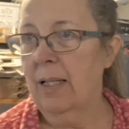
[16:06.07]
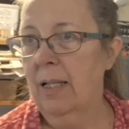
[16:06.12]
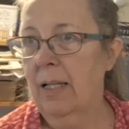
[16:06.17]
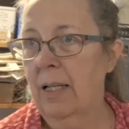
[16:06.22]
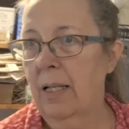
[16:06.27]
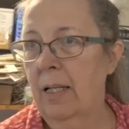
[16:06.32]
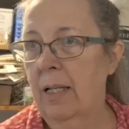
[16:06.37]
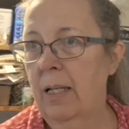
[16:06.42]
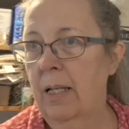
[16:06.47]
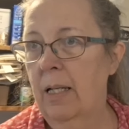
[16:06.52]

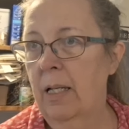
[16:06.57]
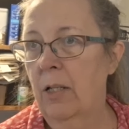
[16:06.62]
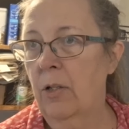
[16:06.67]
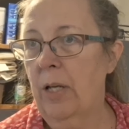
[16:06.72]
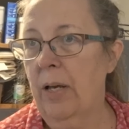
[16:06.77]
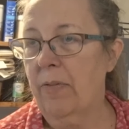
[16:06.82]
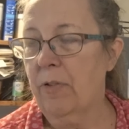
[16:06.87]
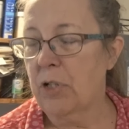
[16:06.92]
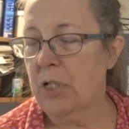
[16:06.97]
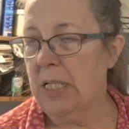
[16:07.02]
Yeah.
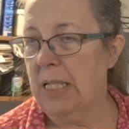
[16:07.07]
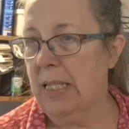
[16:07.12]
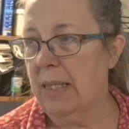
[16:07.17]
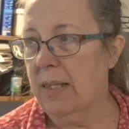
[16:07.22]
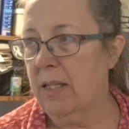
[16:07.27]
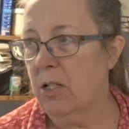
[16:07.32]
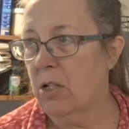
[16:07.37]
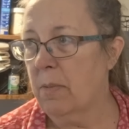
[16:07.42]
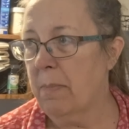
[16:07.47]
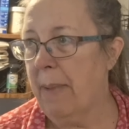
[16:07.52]
You have your
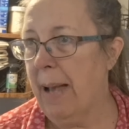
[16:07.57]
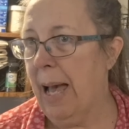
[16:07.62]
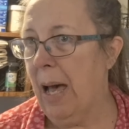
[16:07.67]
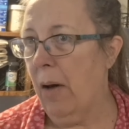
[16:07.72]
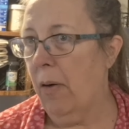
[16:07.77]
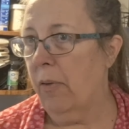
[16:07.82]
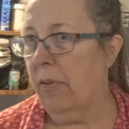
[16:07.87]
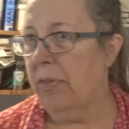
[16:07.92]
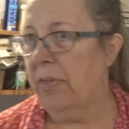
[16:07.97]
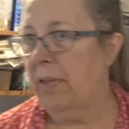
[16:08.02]
teeth in your
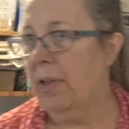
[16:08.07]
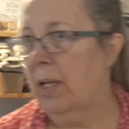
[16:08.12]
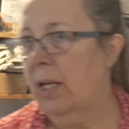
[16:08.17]
mouth?